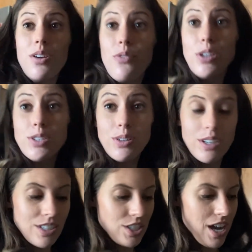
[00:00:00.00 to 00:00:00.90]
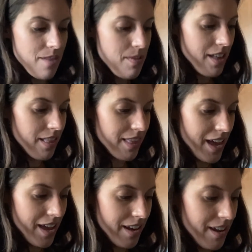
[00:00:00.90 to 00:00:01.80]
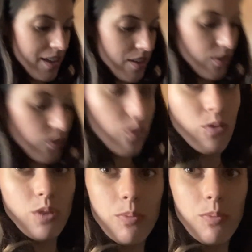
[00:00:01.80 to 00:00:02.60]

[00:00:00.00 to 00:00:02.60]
you do a good job, then you will be